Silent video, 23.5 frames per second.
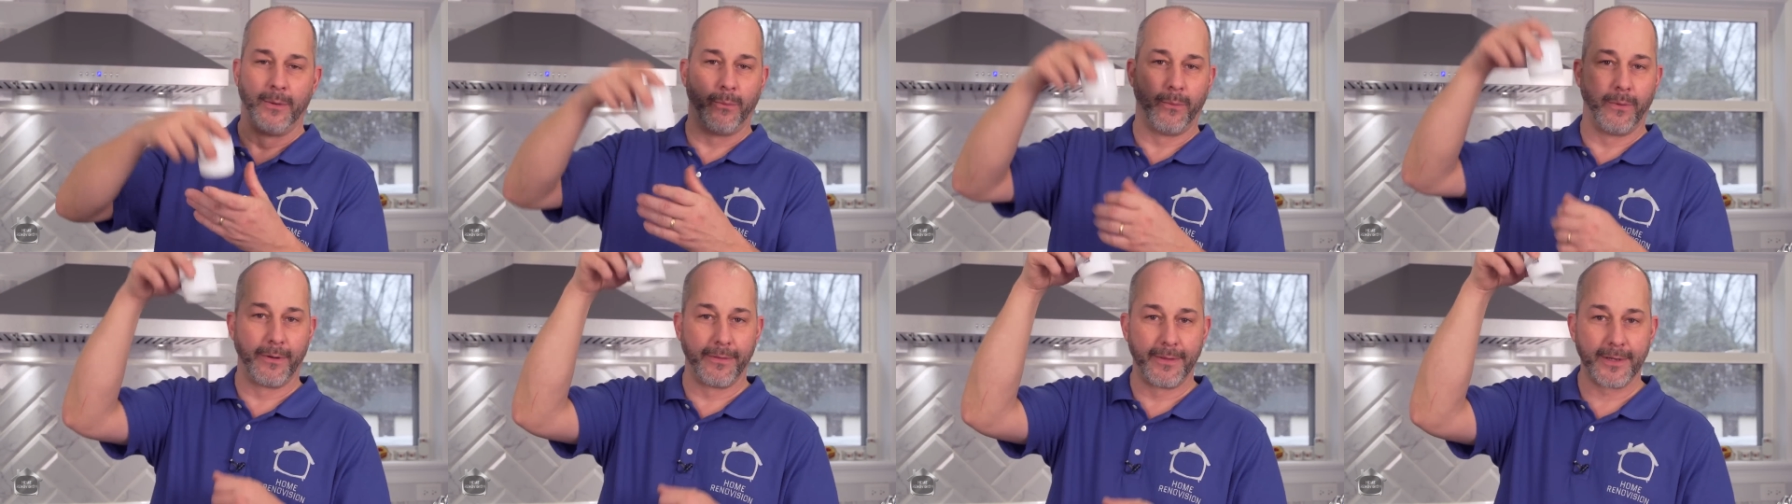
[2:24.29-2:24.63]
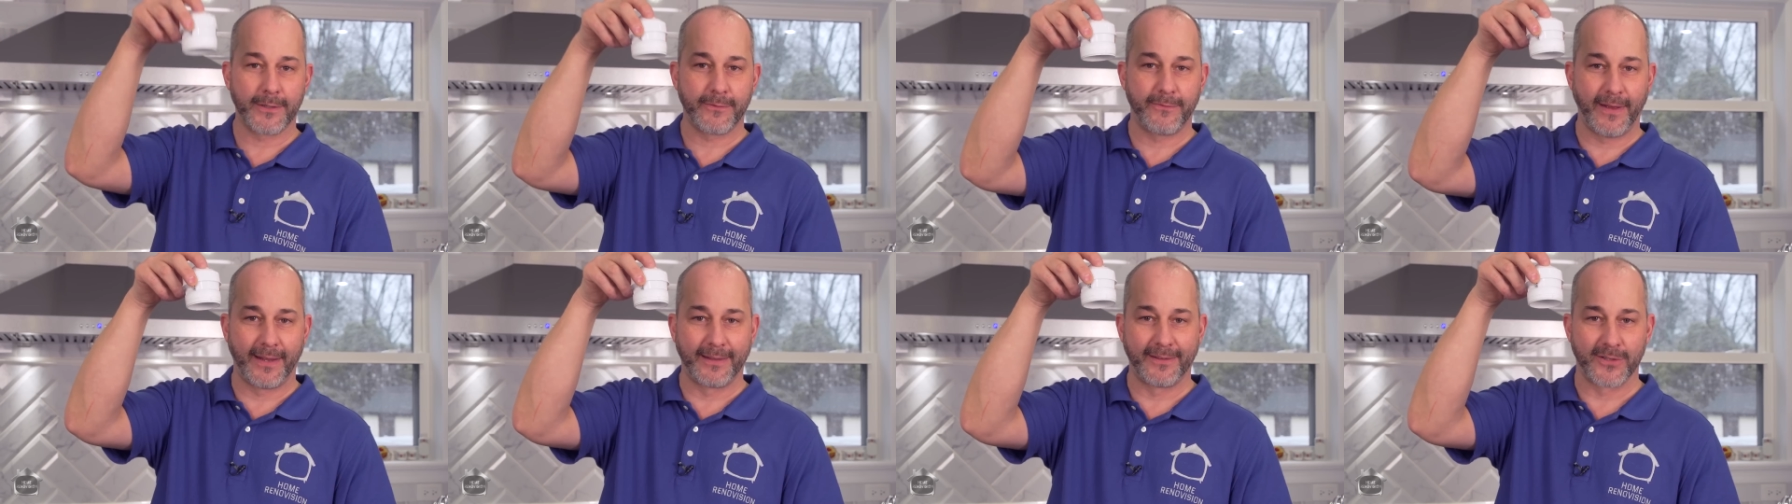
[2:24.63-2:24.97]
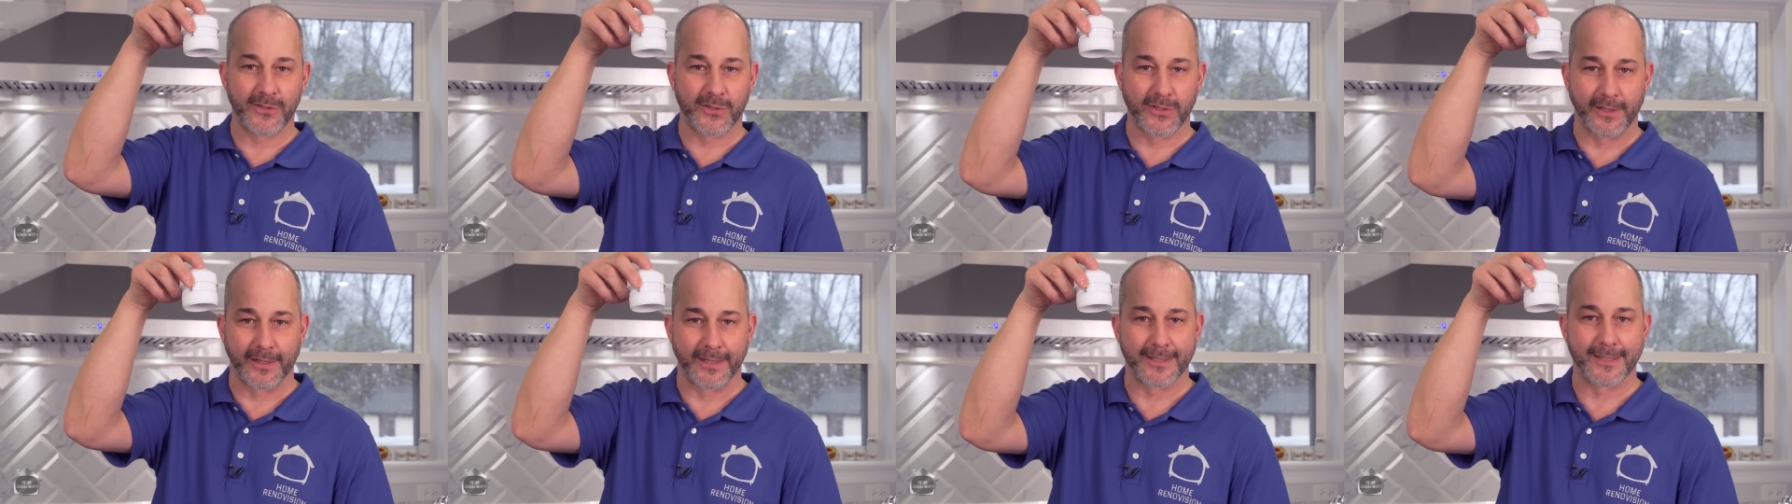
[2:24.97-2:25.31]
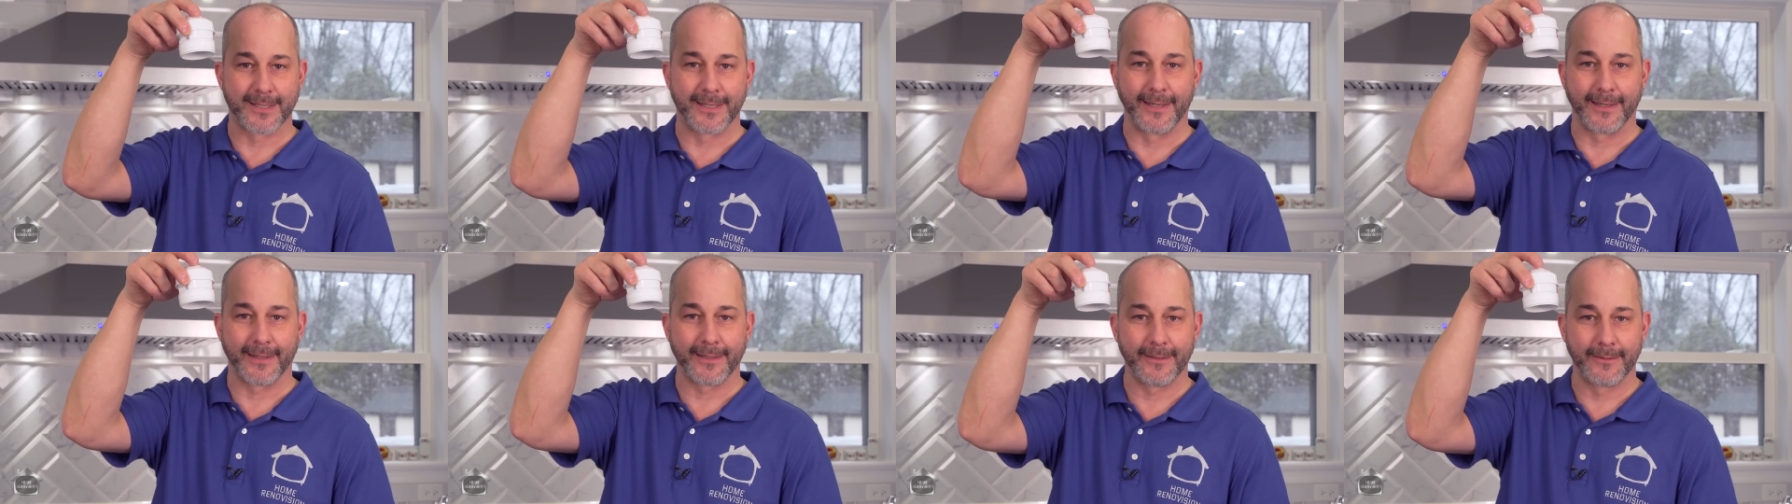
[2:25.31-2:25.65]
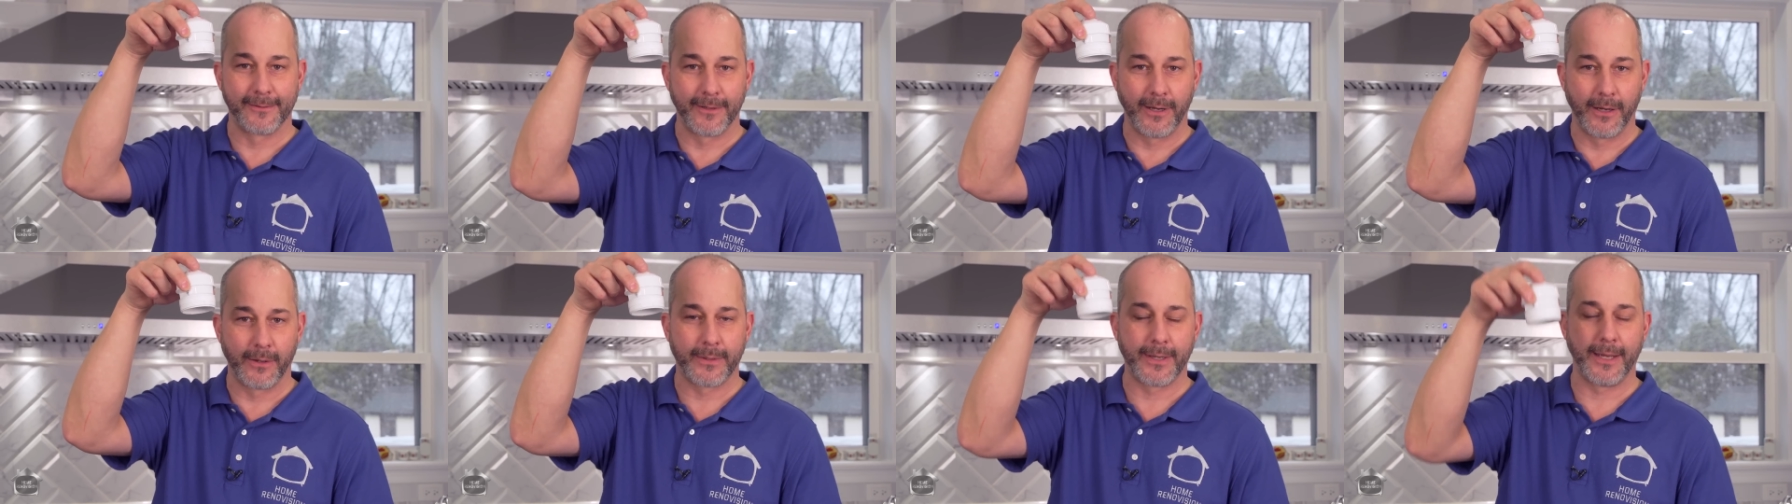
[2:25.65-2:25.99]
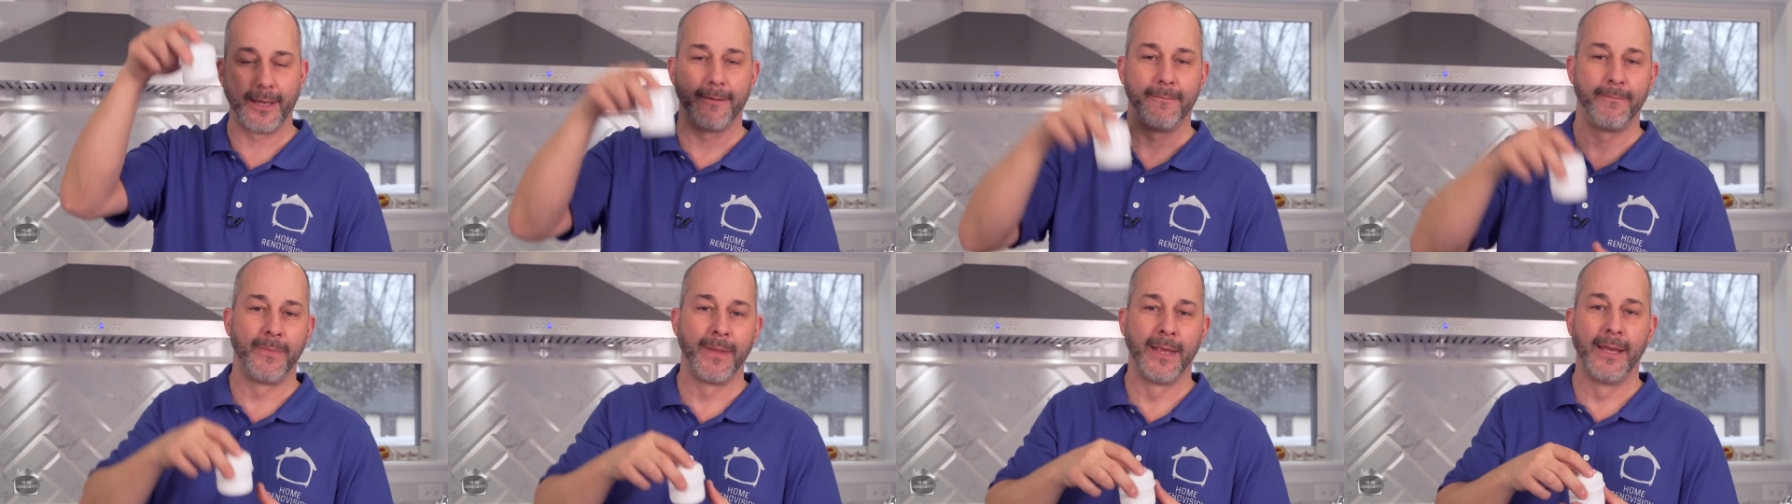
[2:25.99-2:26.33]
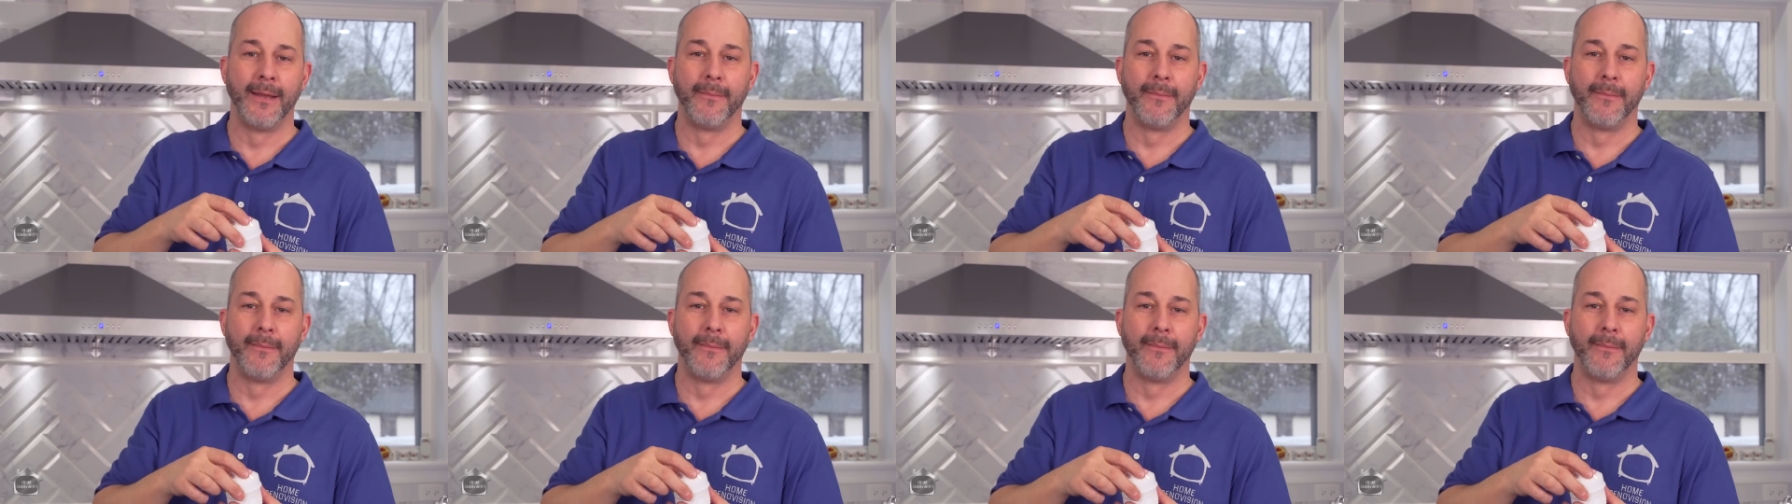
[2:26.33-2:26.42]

where this vent is gonna stick, okay?